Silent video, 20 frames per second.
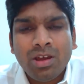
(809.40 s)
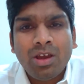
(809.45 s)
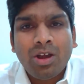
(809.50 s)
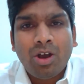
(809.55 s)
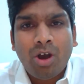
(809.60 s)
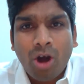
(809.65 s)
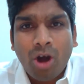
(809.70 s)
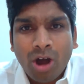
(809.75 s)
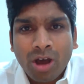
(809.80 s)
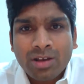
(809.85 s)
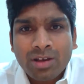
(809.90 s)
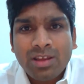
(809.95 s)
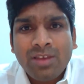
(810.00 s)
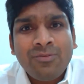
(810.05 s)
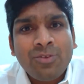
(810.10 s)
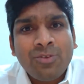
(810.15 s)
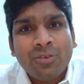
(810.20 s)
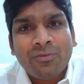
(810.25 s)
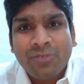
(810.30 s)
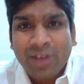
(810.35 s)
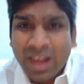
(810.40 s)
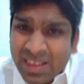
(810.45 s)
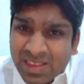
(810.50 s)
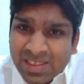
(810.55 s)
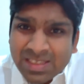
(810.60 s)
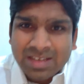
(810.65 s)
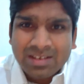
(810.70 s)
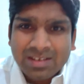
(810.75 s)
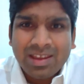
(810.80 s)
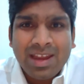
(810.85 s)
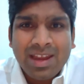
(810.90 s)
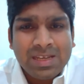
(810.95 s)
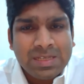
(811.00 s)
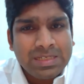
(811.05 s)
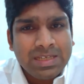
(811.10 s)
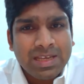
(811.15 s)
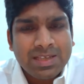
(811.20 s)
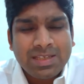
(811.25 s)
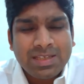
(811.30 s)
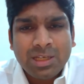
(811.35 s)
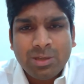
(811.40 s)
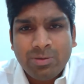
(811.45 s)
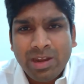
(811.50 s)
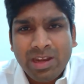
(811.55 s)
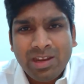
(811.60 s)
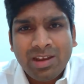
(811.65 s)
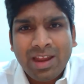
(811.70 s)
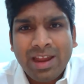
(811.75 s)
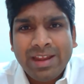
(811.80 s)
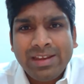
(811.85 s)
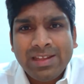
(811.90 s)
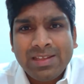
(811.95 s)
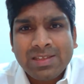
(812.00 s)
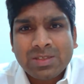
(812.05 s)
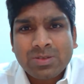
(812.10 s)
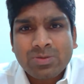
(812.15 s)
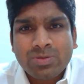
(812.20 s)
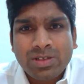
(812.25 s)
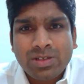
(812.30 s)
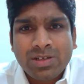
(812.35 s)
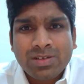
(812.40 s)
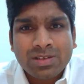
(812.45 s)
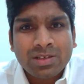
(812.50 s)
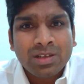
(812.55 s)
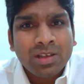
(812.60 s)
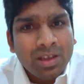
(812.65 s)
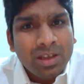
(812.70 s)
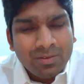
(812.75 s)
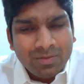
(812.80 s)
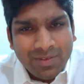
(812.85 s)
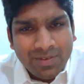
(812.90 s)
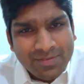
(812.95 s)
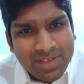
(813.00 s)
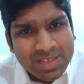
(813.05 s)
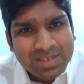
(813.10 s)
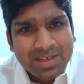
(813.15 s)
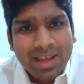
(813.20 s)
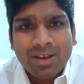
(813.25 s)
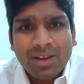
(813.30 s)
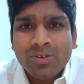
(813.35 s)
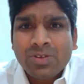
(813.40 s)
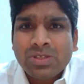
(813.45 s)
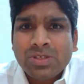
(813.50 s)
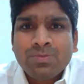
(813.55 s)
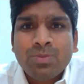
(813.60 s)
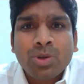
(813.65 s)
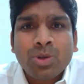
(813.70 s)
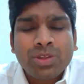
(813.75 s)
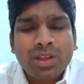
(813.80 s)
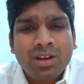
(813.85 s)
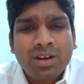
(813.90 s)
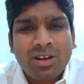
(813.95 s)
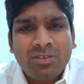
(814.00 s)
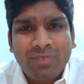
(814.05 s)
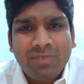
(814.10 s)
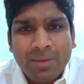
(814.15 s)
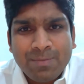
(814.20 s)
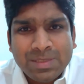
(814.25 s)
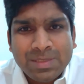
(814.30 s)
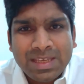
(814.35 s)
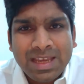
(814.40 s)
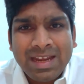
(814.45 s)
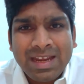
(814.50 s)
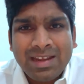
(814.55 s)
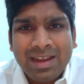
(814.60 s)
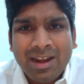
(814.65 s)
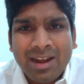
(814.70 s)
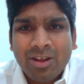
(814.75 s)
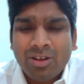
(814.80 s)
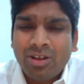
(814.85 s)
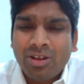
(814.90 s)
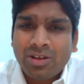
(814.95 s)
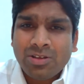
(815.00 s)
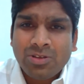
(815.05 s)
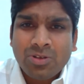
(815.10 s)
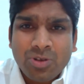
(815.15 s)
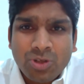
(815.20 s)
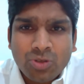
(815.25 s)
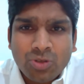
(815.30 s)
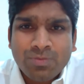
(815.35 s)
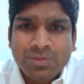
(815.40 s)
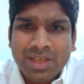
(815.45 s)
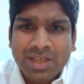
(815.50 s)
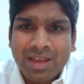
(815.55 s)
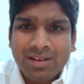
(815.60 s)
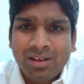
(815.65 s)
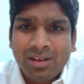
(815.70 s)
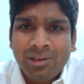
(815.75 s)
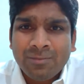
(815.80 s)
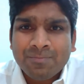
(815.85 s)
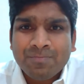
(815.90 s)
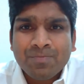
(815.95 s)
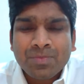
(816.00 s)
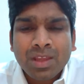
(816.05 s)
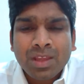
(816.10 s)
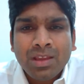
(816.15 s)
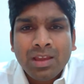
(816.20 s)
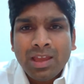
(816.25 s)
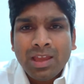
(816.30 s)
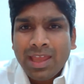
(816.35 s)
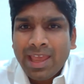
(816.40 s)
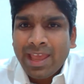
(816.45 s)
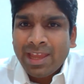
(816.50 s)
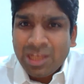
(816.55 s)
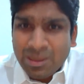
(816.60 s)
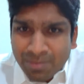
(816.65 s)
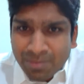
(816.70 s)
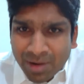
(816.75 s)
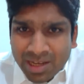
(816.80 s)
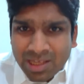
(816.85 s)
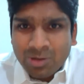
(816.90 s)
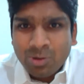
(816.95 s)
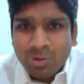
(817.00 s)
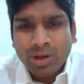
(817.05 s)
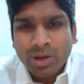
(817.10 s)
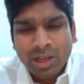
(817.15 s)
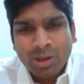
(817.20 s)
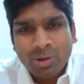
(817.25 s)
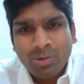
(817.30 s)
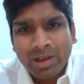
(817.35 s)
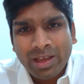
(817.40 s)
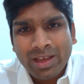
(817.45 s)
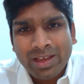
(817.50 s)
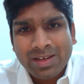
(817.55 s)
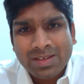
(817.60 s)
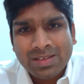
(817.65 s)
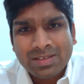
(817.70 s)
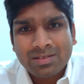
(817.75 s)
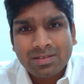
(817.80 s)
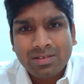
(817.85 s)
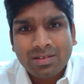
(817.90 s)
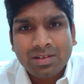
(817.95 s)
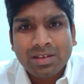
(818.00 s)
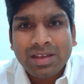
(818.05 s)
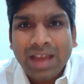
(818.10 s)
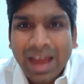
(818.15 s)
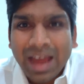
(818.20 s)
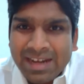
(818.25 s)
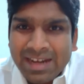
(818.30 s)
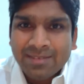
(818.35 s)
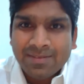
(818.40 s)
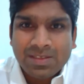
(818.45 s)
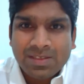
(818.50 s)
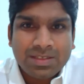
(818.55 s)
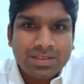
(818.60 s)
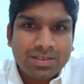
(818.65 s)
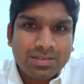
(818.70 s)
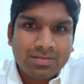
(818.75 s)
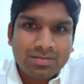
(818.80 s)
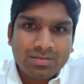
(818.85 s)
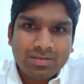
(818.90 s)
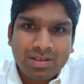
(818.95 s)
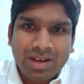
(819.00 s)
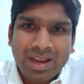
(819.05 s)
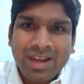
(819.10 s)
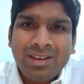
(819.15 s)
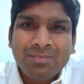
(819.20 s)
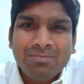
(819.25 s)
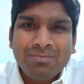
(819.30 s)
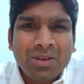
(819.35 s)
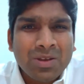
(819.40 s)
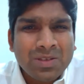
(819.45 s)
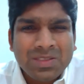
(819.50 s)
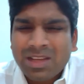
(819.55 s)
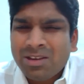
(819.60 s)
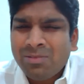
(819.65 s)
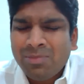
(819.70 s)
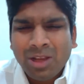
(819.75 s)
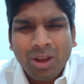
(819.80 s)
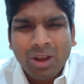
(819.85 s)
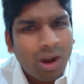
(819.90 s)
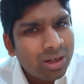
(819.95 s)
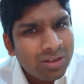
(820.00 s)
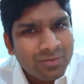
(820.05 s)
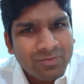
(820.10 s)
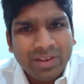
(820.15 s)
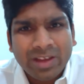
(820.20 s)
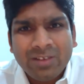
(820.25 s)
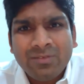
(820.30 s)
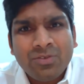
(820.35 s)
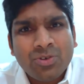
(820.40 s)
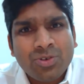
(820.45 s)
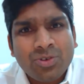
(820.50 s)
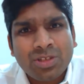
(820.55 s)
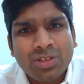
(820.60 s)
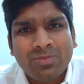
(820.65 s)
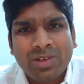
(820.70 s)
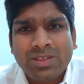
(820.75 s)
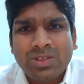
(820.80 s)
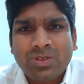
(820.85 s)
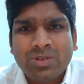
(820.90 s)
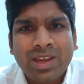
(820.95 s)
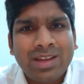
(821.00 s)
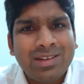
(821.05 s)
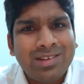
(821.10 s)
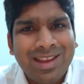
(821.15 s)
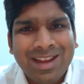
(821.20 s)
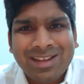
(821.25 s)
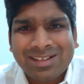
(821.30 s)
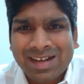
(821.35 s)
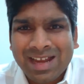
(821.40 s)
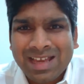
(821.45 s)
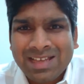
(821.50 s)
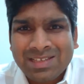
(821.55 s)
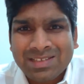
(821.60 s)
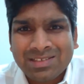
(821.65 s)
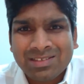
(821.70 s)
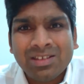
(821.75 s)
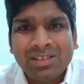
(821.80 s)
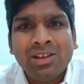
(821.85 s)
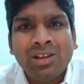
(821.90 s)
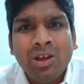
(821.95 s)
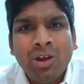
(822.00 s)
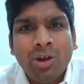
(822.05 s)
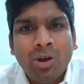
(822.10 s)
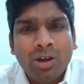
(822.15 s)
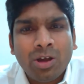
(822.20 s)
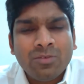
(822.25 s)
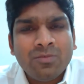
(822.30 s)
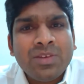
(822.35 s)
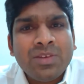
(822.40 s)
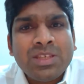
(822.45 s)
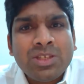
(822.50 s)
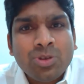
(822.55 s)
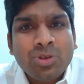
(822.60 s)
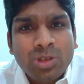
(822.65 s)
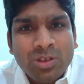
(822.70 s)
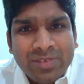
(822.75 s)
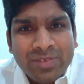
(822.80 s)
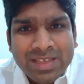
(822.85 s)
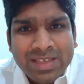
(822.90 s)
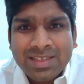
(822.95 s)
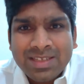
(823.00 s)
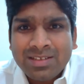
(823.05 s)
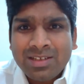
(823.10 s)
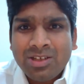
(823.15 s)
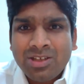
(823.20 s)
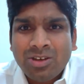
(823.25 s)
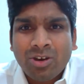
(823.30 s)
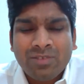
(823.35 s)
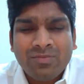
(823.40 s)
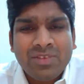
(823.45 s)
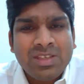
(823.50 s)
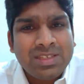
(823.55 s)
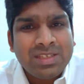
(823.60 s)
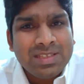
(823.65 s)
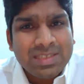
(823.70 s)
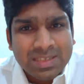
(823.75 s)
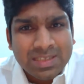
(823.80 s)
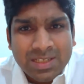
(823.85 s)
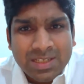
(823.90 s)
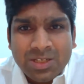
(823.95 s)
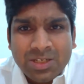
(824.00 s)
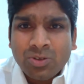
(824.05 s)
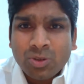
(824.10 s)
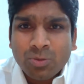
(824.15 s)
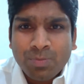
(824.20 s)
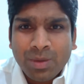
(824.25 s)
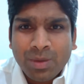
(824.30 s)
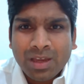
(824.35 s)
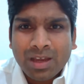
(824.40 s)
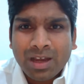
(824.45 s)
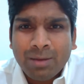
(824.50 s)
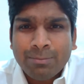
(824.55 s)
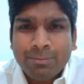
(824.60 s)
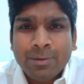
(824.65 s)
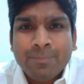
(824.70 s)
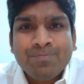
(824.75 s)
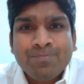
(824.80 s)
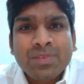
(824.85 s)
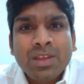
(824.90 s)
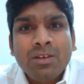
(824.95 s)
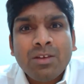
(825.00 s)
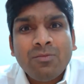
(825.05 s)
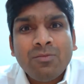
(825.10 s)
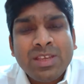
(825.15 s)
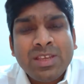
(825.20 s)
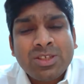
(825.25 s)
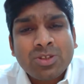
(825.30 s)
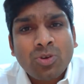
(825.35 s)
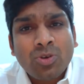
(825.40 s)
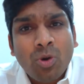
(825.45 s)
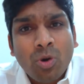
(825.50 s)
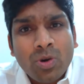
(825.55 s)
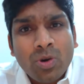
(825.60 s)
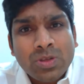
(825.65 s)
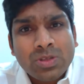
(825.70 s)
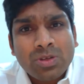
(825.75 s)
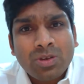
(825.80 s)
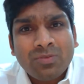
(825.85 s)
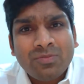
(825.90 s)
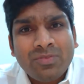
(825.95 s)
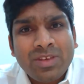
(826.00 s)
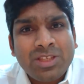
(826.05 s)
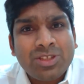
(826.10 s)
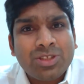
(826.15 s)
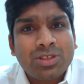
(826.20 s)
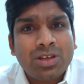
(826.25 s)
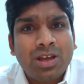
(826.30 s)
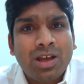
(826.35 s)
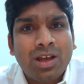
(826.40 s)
or if your friends are GATE CSE 2019 students, we've just announced both on our website and on our YouTube channel. Anybody who requires guidance, right? Because there will be a lot of confusion once you get GATE ranks on which university or which institute to pick up, which course or which